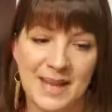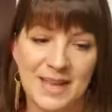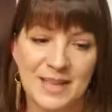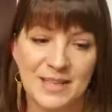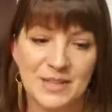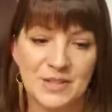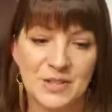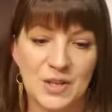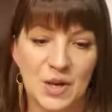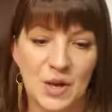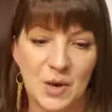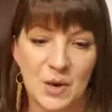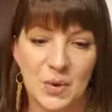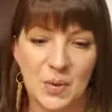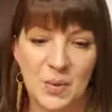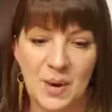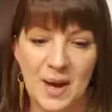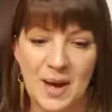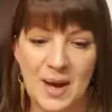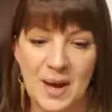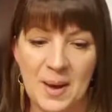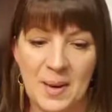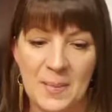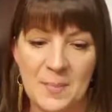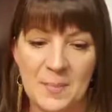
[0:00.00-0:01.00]
So
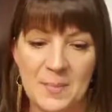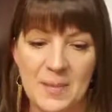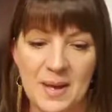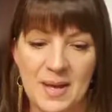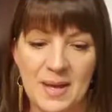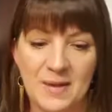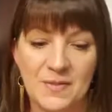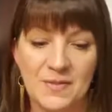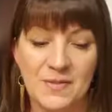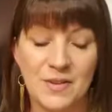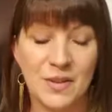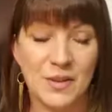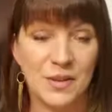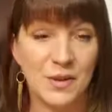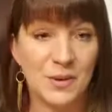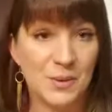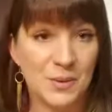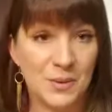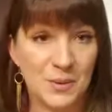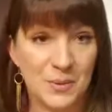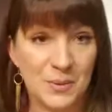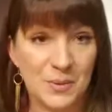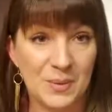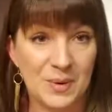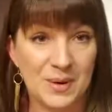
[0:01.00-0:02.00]
um, if
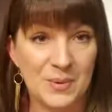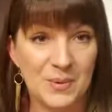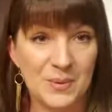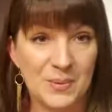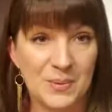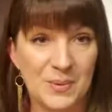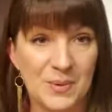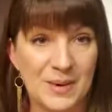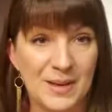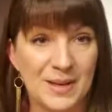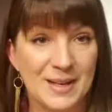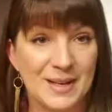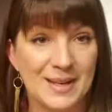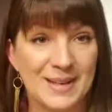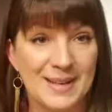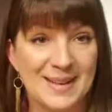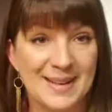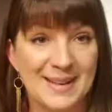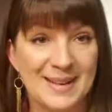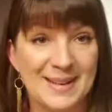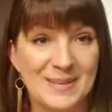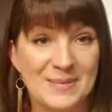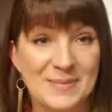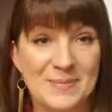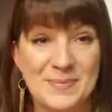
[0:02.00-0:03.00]
you would
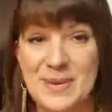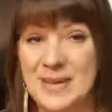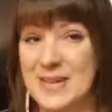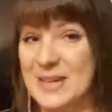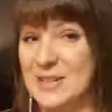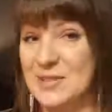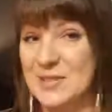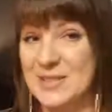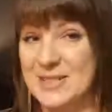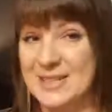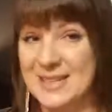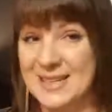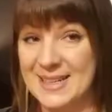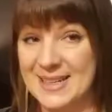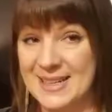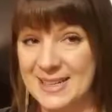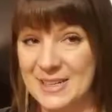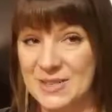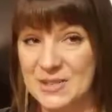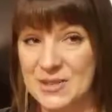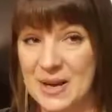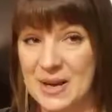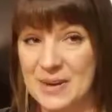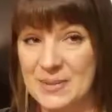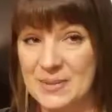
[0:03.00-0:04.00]
be interested in a
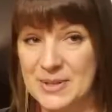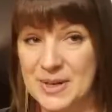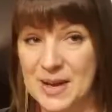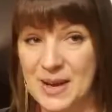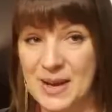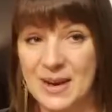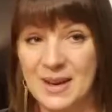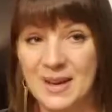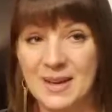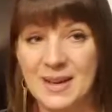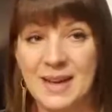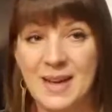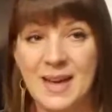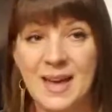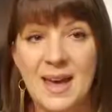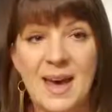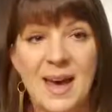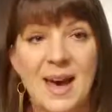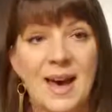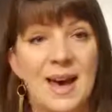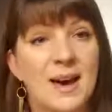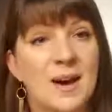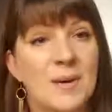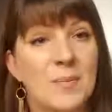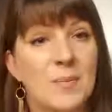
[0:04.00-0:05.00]
tribe talk,
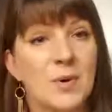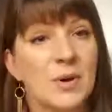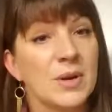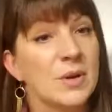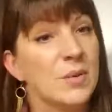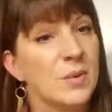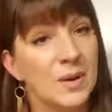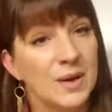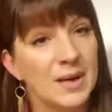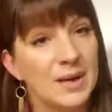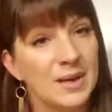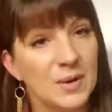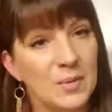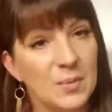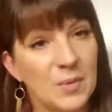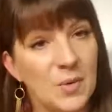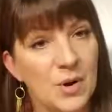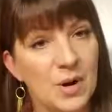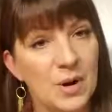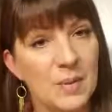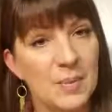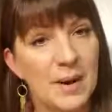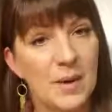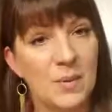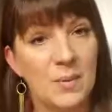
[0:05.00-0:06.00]
um, or you want to know
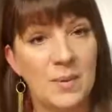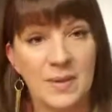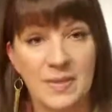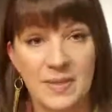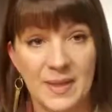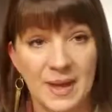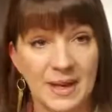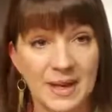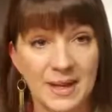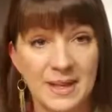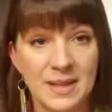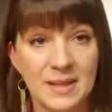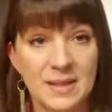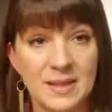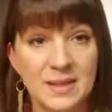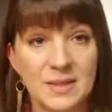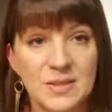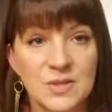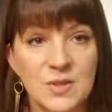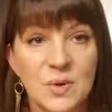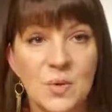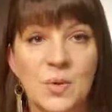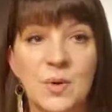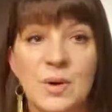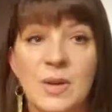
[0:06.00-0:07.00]
more about what that
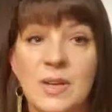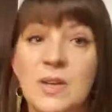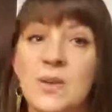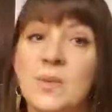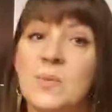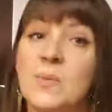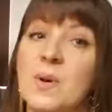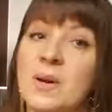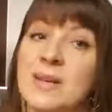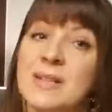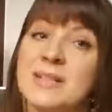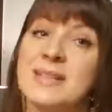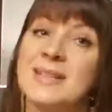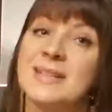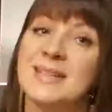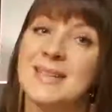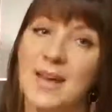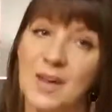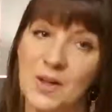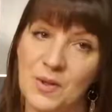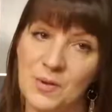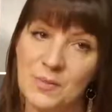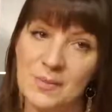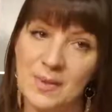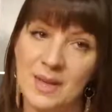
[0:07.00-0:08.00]
is, or you want to
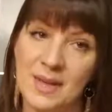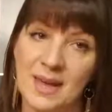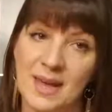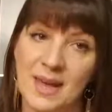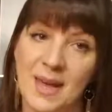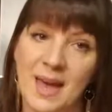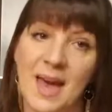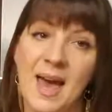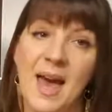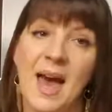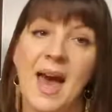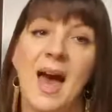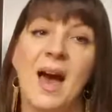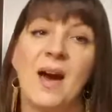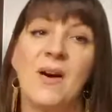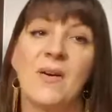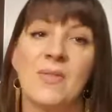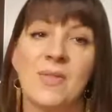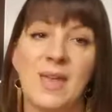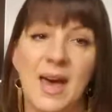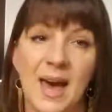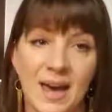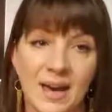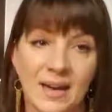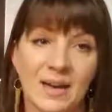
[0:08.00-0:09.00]
tell me how
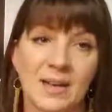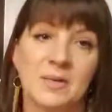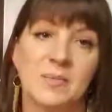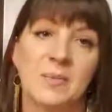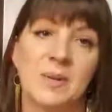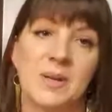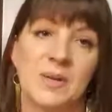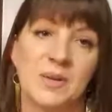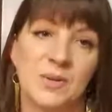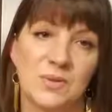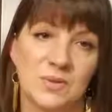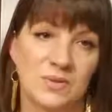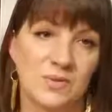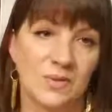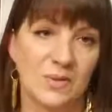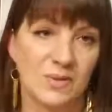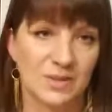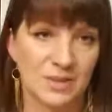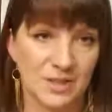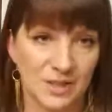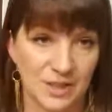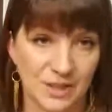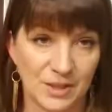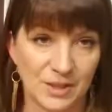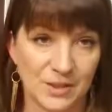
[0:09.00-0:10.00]
that could be useful
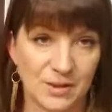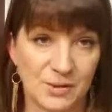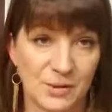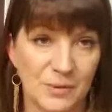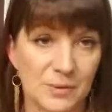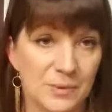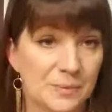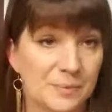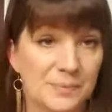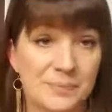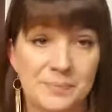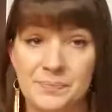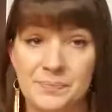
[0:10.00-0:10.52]
to you,